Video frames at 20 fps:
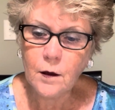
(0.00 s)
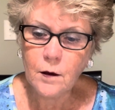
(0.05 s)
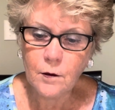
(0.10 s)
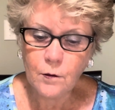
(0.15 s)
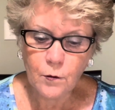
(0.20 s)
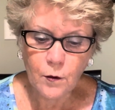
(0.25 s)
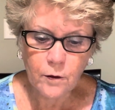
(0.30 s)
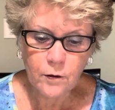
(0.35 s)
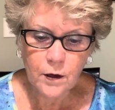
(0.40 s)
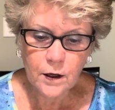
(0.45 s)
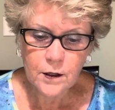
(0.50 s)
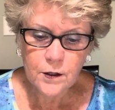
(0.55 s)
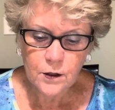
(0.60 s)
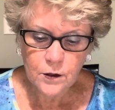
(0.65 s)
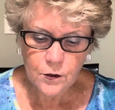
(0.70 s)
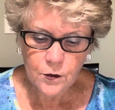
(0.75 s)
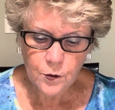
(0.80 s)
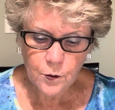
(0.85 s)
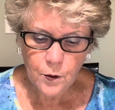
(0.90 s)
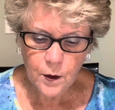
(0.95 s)
Revelation
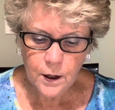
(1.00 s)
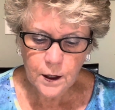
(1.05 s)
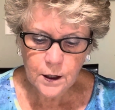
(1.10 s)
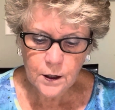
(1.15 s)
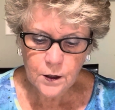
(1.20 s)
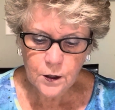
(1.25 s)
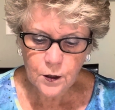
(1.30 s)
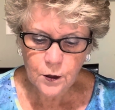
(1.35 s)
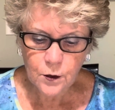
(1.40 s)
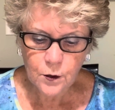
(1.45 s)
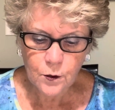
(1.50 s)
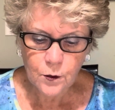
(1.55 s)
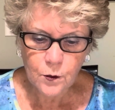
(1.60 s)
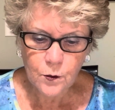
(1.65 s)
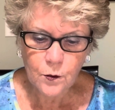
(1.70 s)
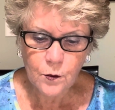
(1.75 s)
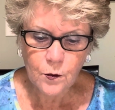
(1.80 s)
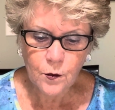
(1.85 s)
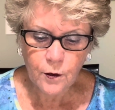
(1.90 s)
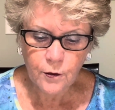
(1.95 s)

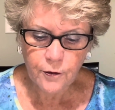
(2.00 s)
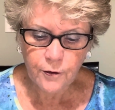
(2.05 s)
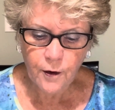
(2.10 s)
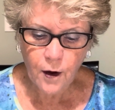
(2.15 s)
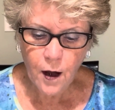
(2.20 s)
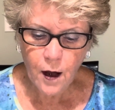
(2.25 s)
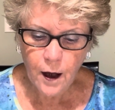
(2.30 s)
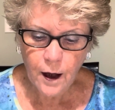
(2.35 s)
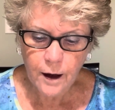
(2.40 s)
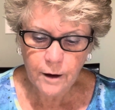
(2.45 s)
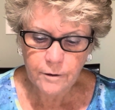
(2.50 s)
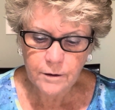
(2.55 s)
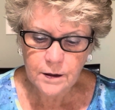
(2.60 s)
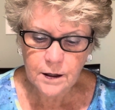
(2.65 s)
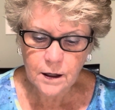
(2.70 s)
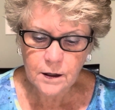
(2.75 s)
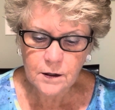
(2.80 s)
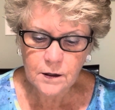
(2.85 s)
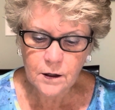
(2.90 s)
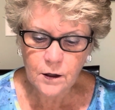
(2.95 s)
22:5
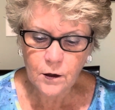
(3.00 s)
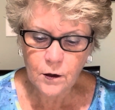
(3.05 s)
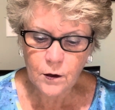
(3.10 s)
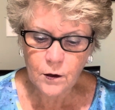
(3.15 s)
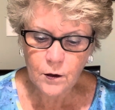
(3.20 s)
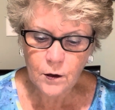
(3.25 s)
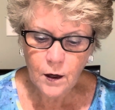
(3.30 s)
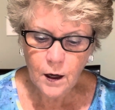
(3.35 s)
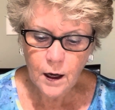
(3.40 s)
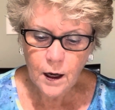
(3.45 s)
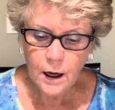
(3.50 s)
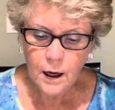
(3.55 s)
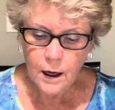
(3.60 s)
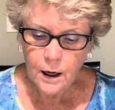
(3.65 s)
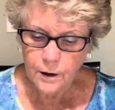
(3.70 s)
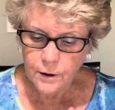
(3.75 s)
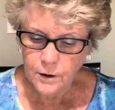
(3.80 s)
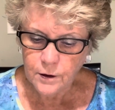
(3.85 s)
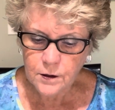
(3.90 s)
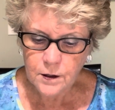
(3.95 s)
says there,
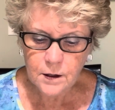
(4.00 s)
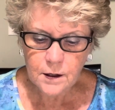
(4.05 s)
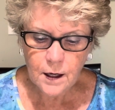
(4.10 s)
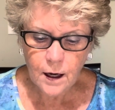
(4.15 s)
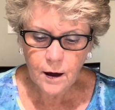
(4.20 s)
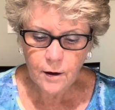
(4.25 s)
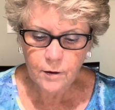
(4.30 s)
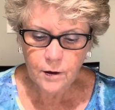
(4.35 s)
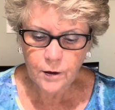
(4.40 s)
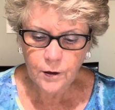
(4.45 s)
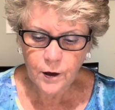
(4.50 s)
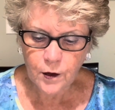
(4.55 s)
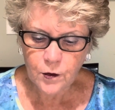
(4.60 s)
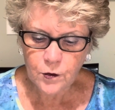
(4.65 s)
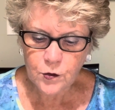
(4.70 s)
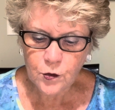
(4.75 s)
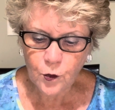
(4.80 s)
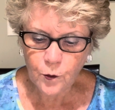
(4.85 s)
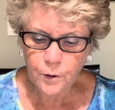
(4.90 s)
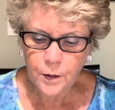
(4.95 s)
and this is heaven, there
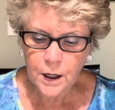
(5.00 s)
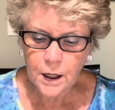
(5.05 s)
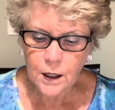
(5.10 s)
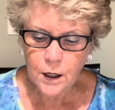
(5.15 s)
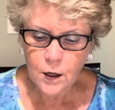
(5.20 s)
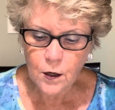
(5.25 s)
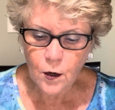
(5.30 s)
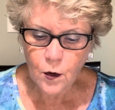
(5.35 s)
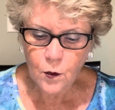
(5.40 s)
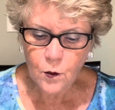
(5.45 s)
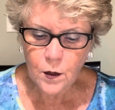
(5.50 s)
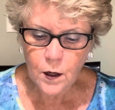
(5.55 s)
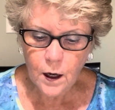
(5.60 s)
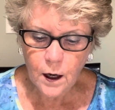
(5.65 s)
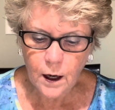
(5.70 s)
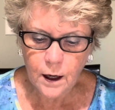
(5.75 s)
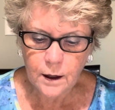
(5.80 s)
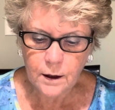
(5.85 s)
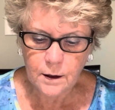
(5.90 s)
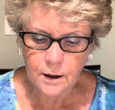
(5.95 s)
shall be no
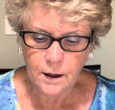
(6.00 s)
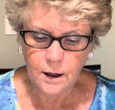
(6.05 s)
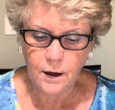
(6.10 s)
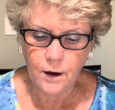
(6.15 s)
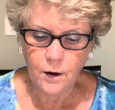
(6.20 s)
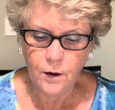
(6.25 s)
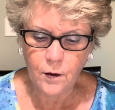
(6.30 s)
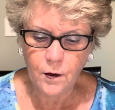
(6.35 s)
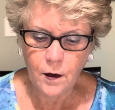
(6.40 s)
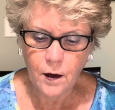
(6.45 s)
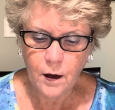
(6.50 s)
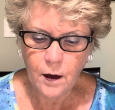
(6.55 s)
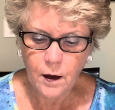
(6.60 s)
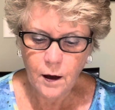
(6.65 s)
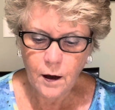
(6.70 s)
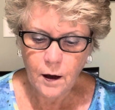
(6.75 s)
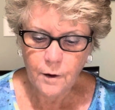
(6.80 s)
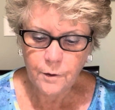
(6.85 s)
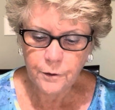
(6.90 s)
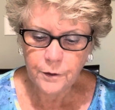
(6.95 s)
night there.
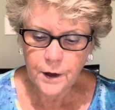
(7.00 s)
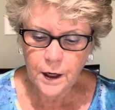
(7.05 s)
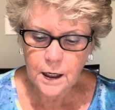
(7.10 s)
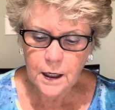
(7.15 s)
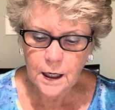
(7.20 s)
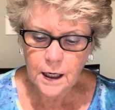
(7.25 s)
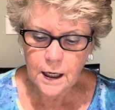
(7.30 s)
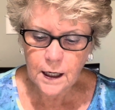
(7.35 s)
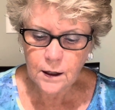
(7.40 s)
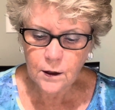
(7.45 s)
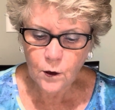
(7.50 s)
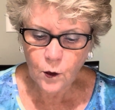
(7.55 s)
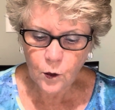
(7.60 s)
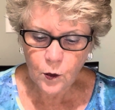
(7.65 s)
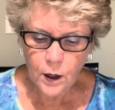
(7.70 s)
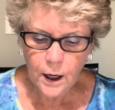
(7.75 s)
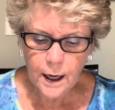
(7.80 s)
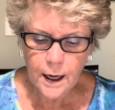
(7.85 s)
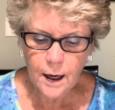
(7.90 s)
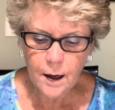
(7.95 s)
They need no
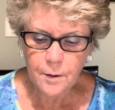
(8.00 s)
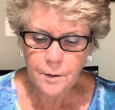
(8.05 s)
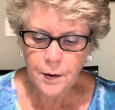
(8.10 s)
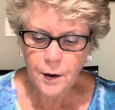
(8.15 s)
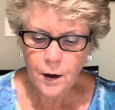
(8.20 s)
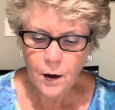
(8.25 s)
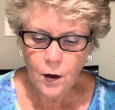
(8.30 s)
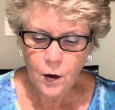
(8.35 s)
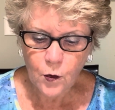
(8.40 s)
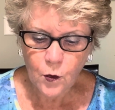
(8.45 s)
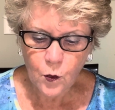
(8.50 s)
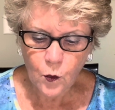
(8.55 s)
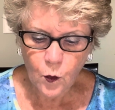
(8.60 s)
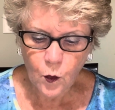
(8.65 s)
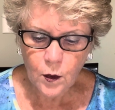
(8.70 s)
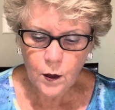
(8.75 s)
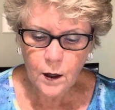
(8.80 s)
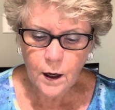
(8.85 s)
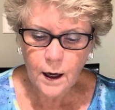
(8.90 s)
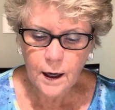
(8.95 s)
lamp,
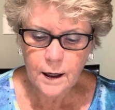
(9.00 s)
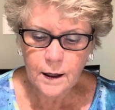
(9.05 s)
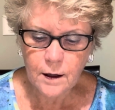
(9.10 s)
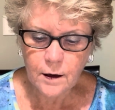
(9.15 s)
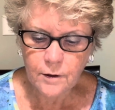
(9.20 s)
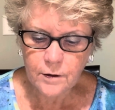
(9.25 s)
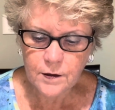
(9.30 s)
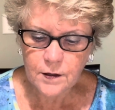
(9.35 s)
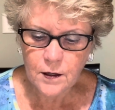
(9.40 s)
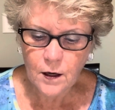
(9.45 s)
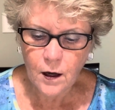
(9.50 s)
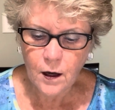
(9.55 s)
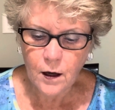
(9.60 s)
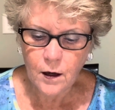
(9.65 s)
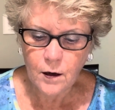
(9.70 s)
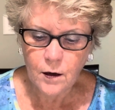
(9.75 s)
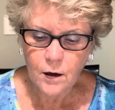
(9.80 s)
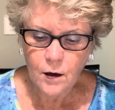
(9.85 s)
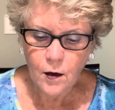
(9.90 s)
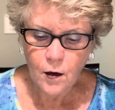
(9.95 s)
nor light of
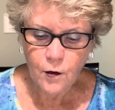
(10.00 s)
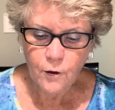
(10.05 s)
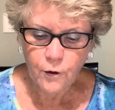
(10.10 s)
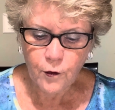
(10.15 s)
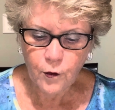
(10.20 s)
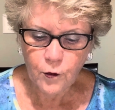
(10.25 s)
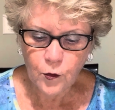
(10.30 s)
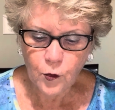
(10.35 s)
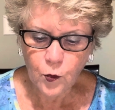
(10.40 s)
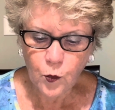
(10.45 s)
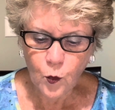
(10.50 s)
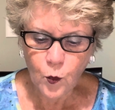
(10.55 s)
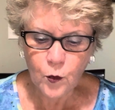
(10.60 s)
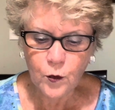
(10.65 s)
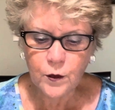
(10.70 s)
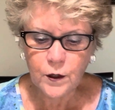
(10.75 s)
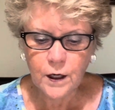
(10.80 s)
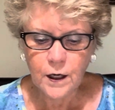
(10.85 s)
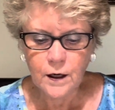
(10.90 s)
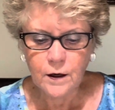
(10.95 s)
sun, for the
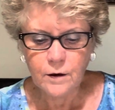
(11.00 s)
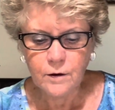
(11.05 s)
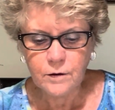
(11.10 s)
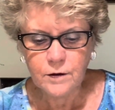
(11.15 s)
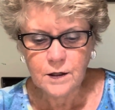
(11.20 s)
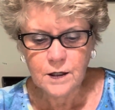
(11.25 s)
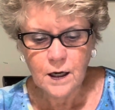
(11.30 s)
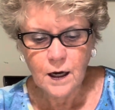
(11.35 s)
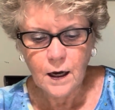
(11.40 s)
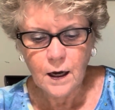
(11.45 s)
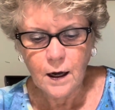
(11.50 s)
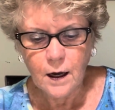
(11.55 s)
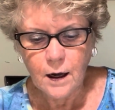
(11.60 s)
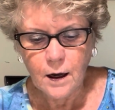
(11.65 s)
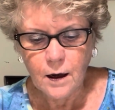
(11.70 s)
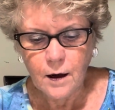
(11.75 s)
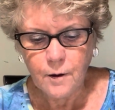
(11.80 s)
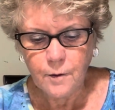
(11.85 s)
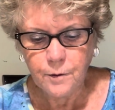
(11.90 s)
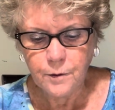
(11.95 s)
Lord gives
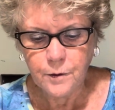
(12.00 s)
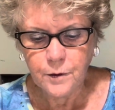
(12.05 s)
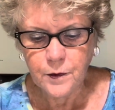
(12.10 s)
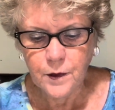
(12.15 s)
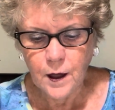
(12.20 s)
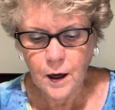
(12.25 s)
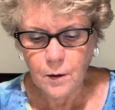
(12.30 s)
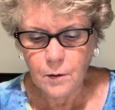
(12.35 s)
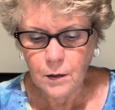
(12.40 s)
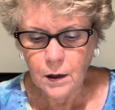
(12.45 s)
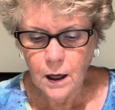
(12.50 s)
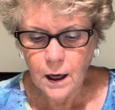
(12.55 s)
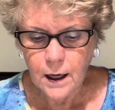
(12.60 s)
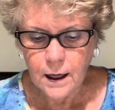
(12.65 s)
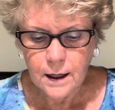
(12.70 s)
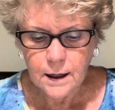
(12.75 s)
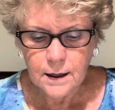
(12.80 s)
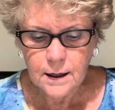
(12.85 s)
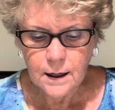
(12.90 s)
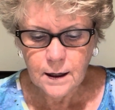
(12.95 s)
them
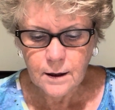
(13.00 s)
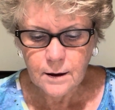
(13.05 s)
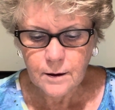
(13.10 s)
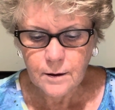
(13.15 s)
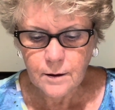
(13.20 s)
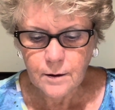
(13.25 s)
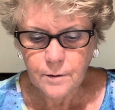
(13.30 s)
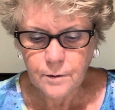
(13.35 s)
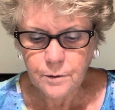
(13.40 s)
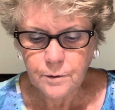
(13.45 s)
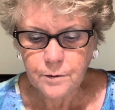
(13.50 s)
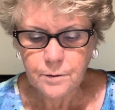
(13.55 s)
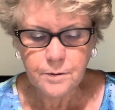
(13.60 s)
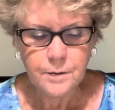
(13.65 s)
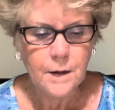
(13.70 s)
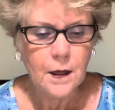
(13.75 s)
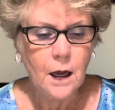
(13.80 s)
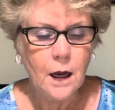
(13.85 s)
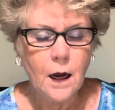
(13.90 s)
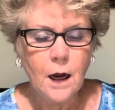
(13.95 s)
light.
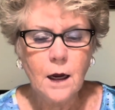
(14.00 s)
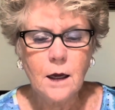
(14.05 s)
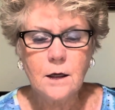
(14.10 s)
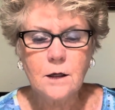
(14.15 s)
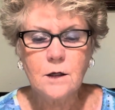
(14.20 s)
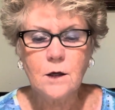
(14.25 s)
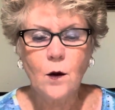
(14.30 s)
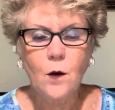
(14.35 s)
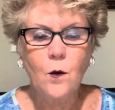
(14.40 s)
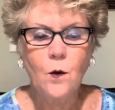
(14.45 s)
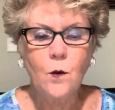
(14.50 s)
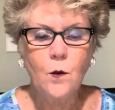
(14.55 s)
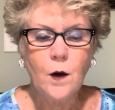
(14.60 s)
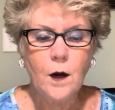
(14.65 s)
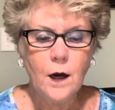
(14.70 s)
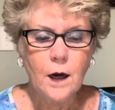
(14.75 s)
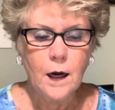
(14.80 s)
So,